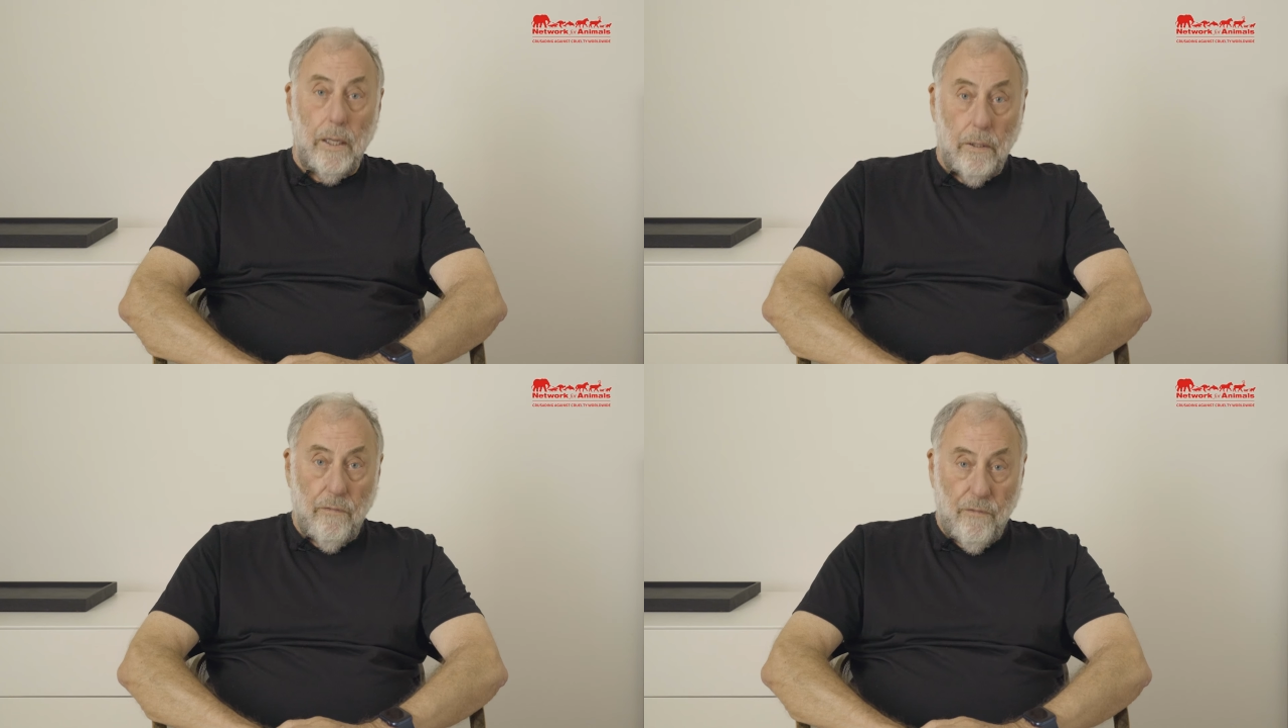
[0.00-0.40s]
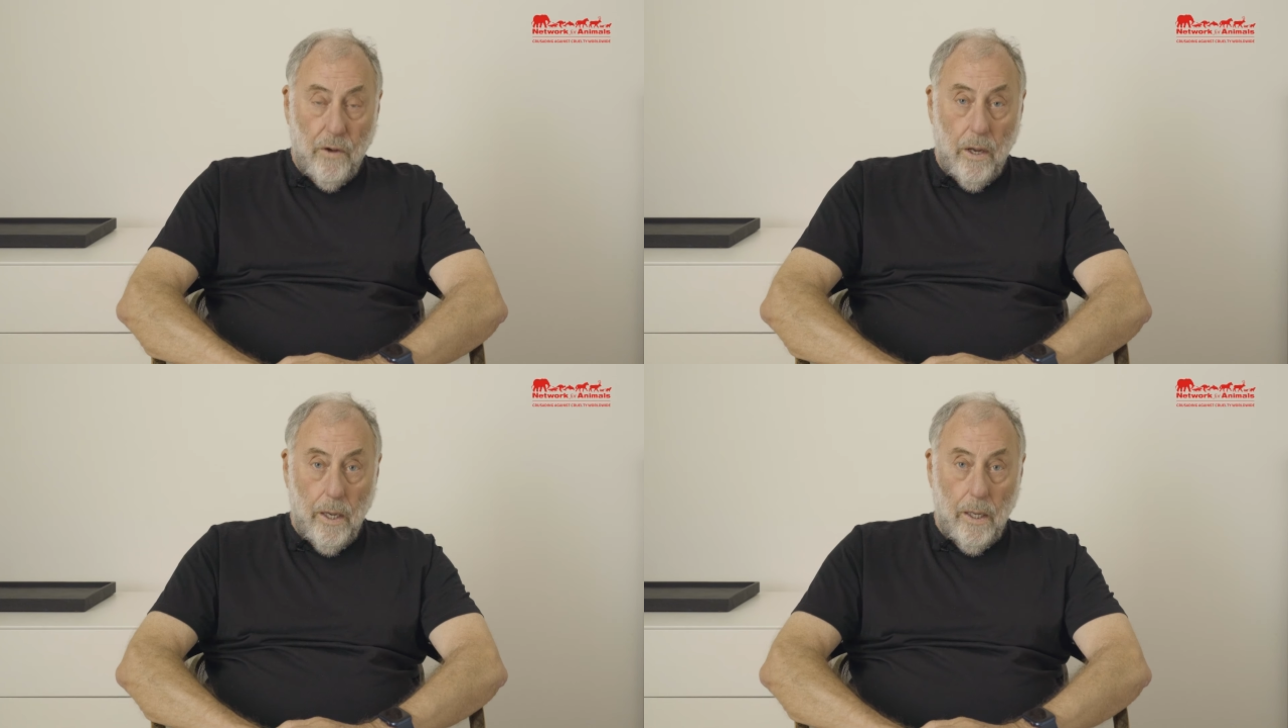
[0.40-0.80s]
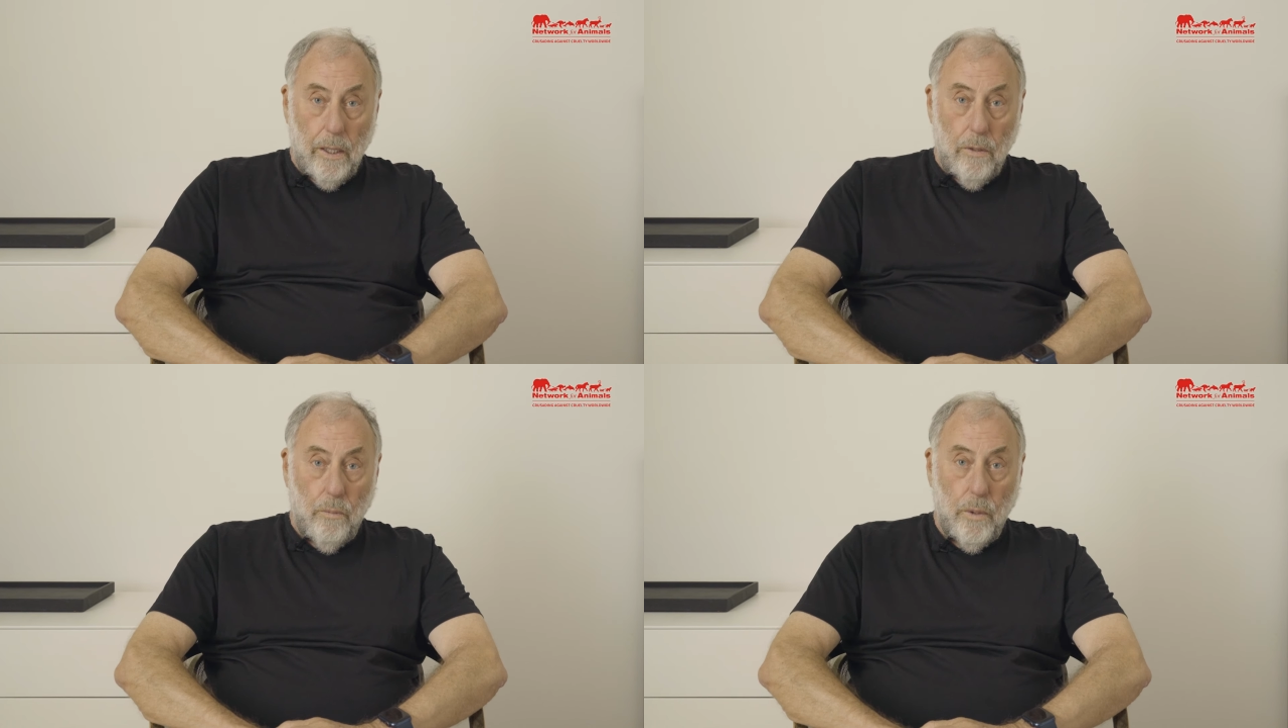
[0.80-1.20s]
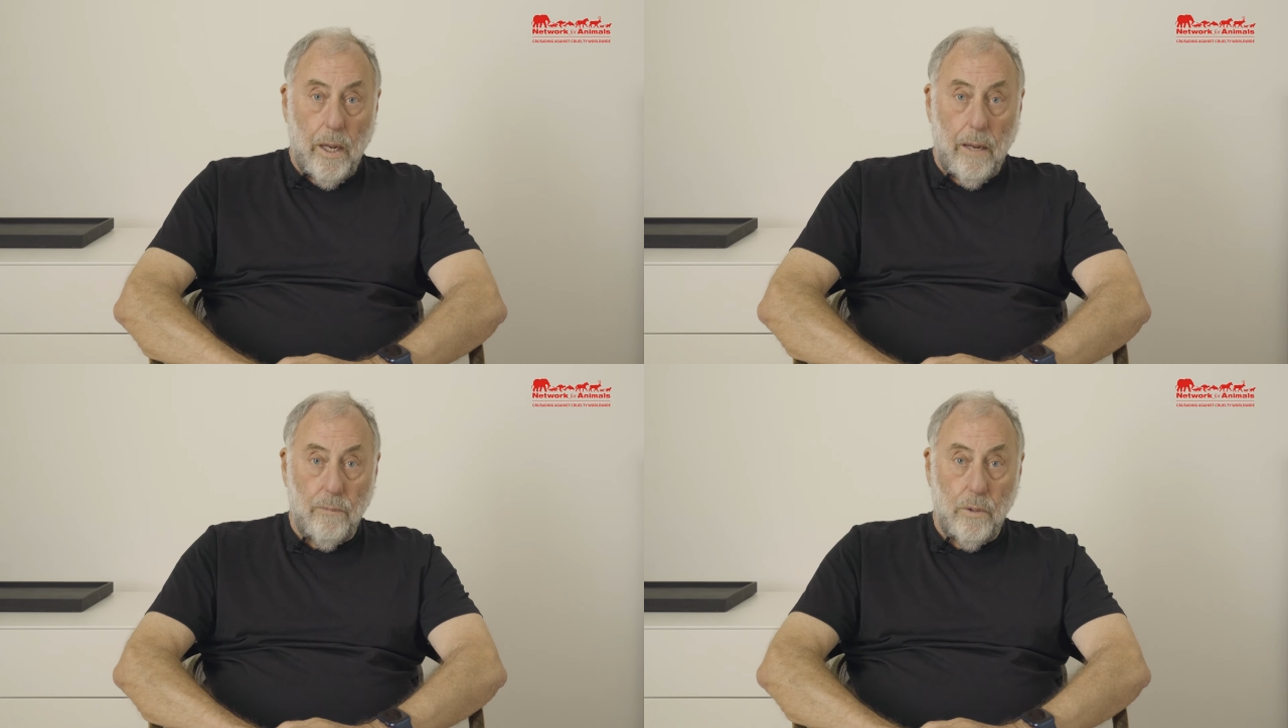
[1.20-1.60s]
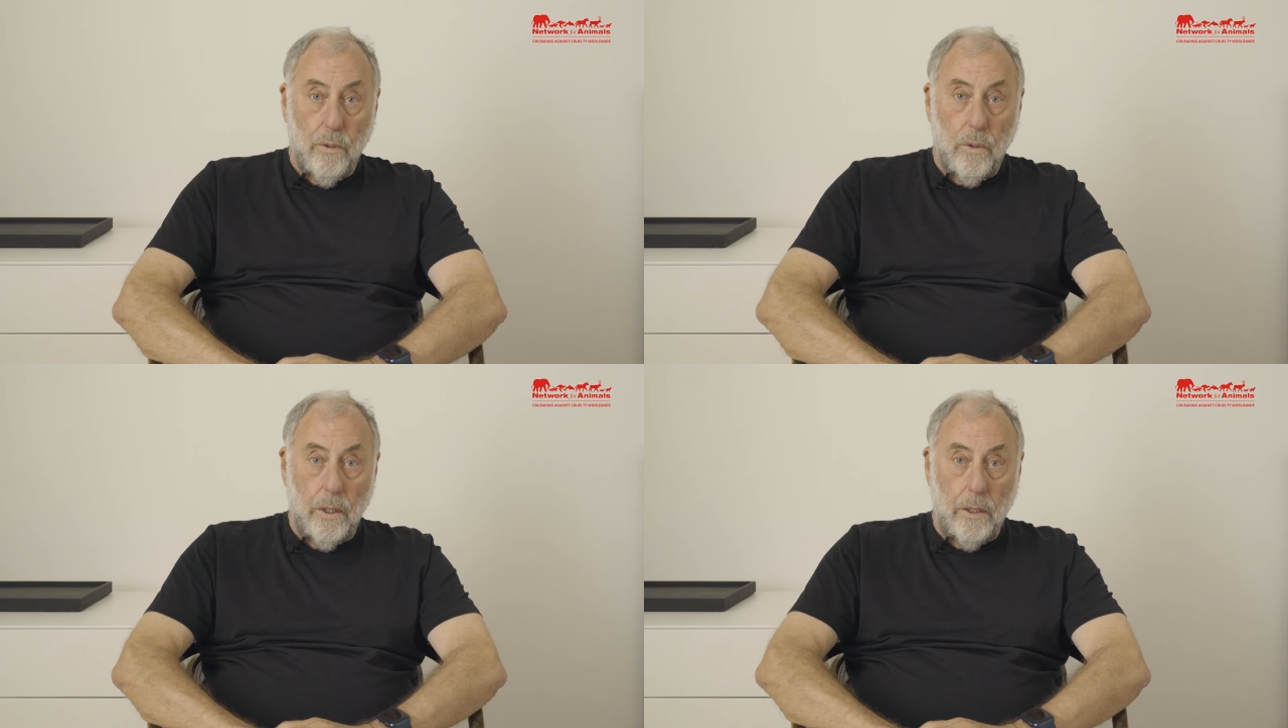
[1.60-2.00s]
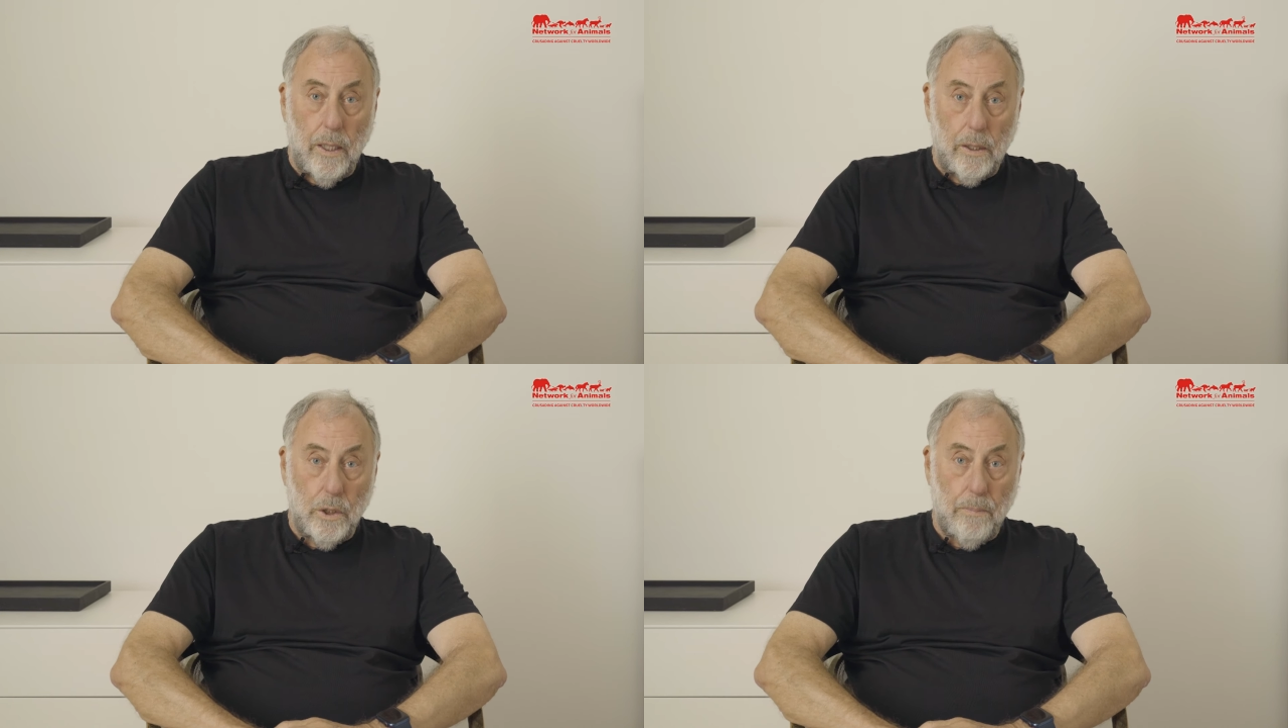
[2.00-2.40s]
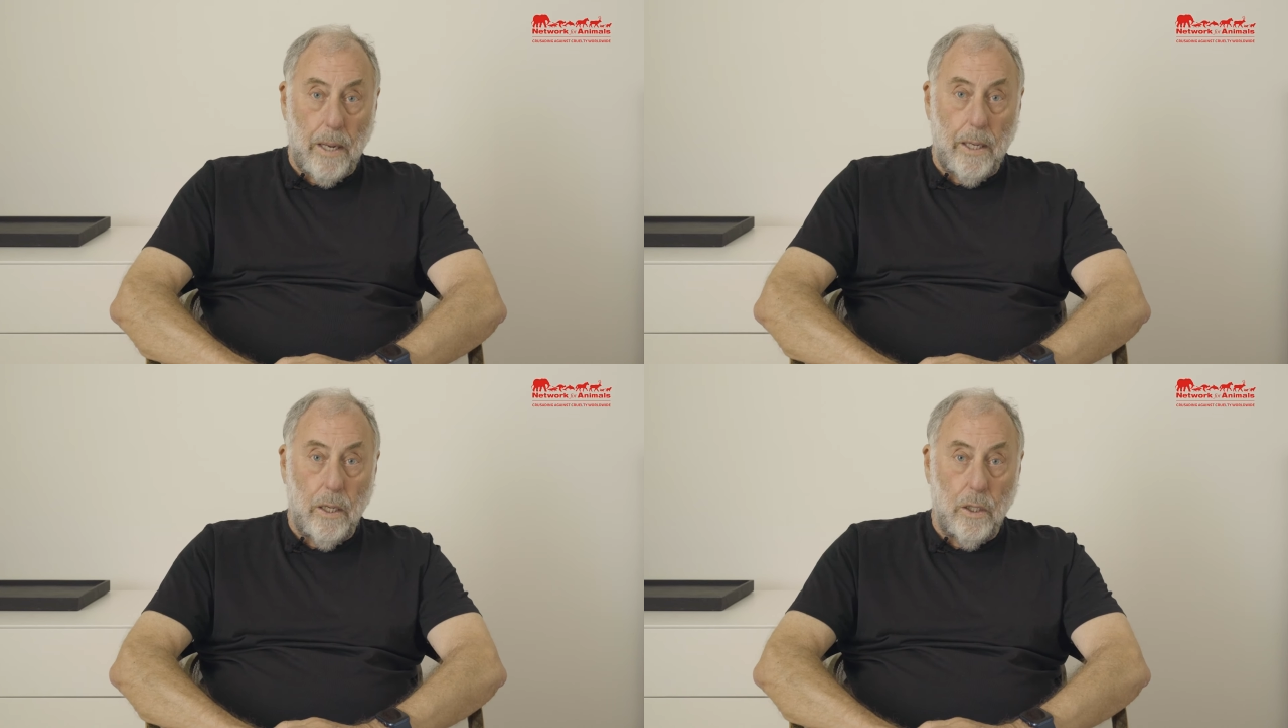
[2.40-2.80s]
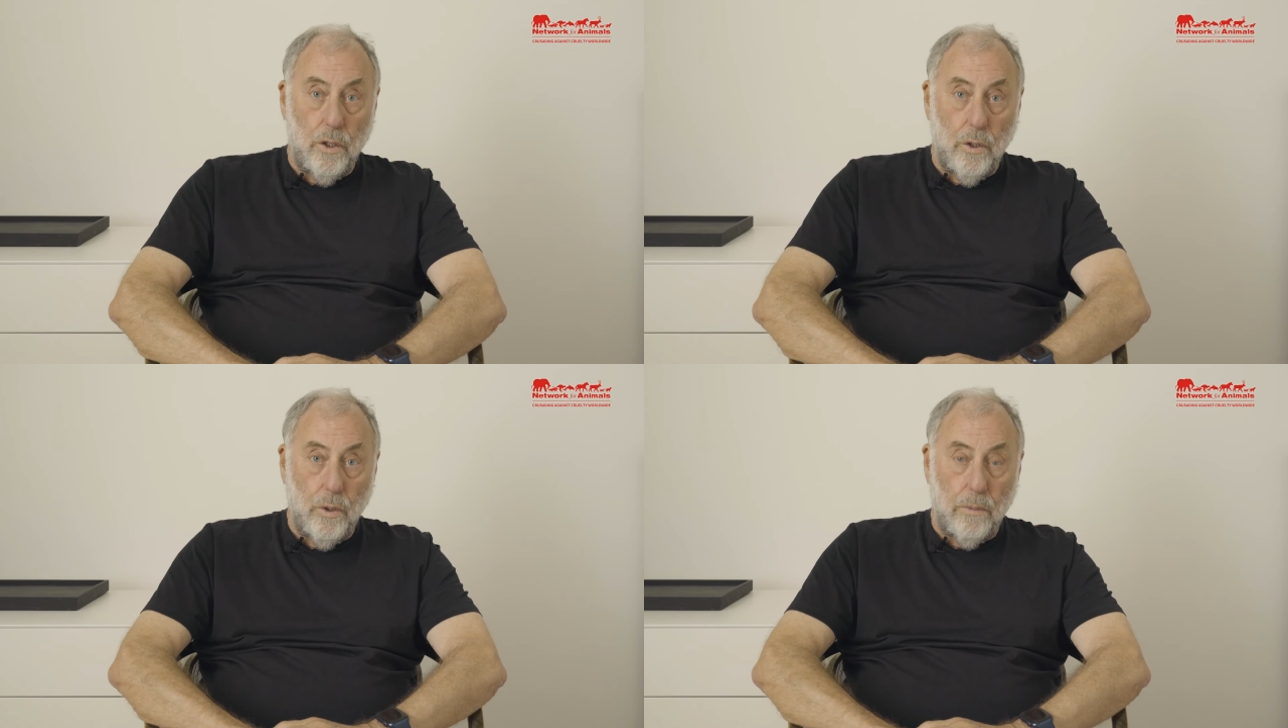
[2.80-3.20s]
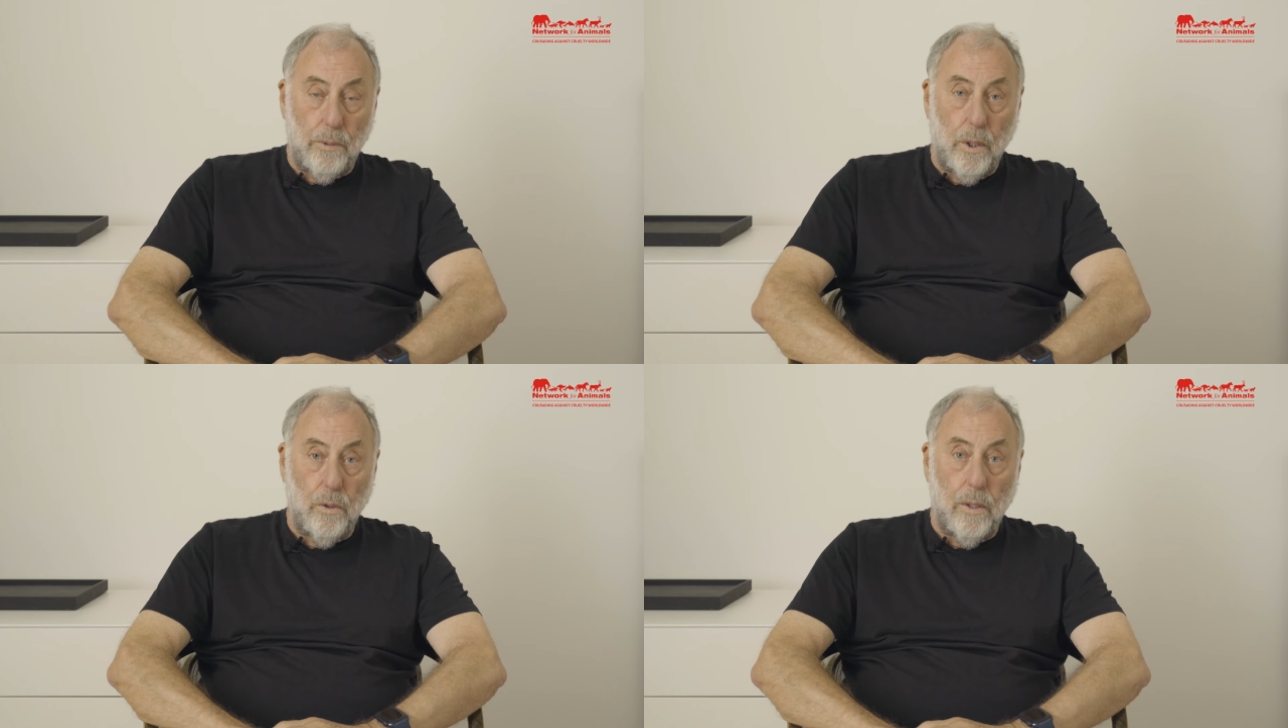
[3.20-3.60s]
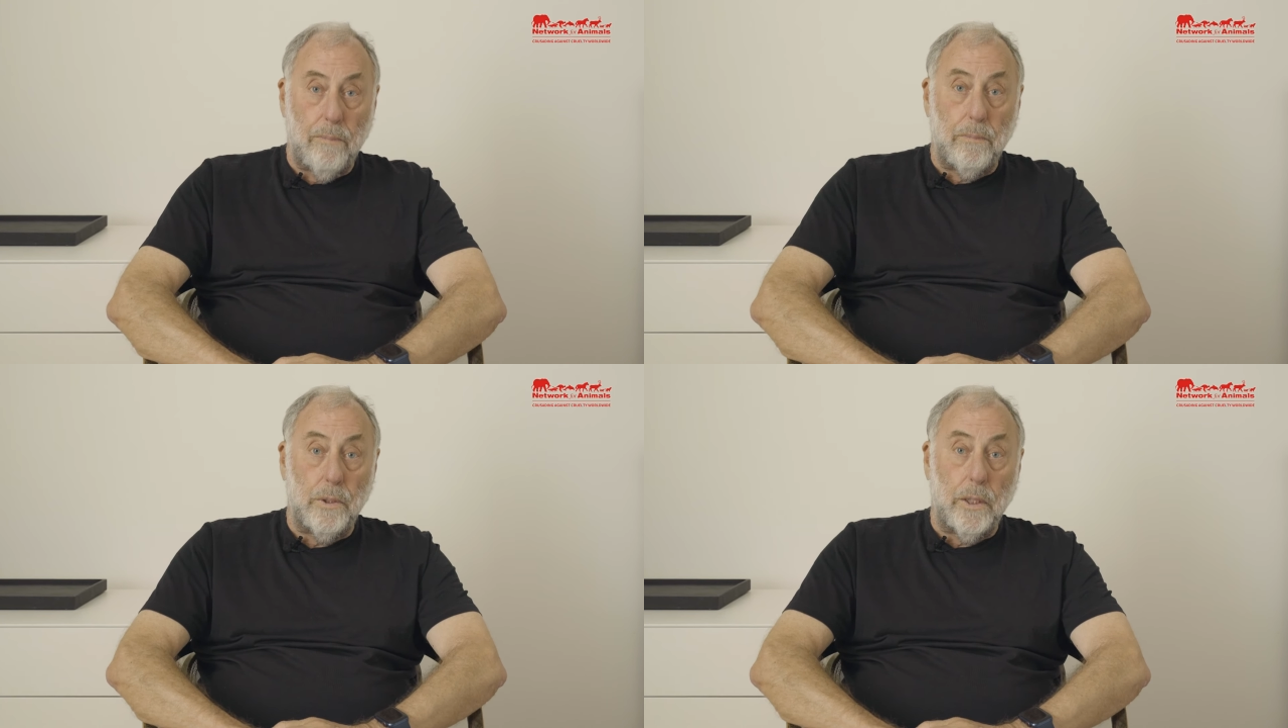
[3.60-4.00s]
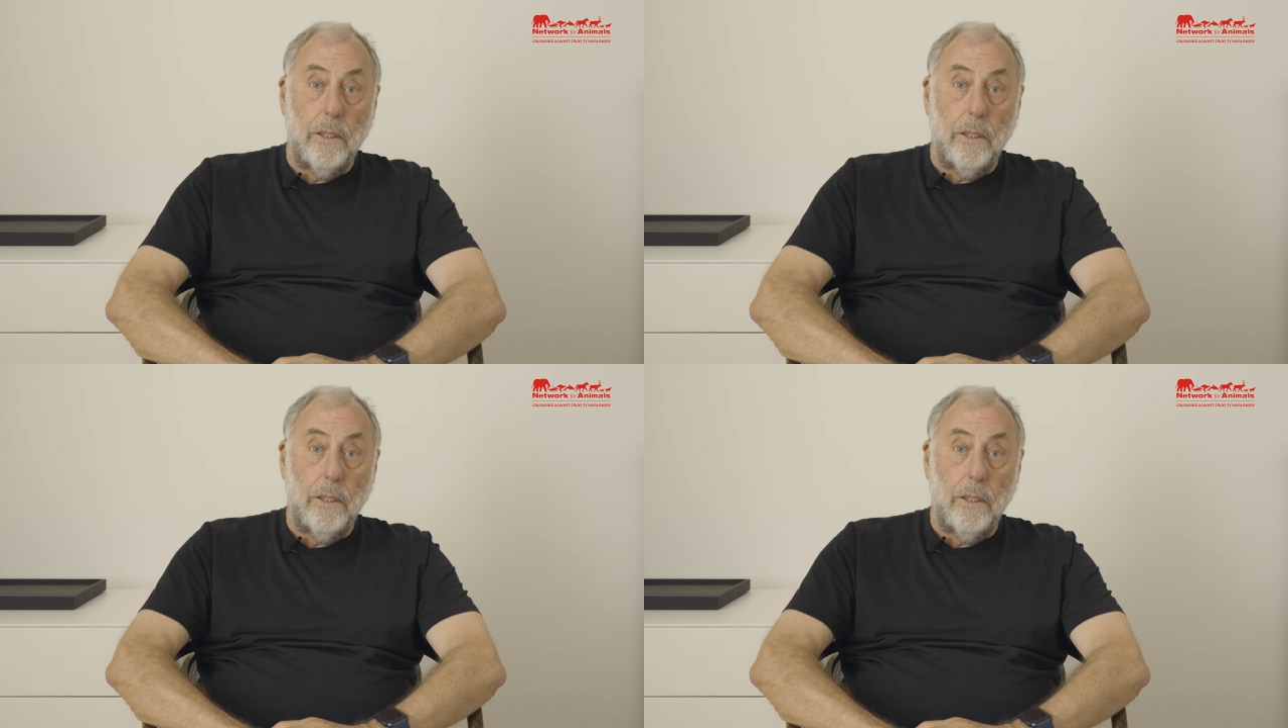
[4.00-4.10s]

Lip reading: under fire, we have to conduct spay and neuter programs.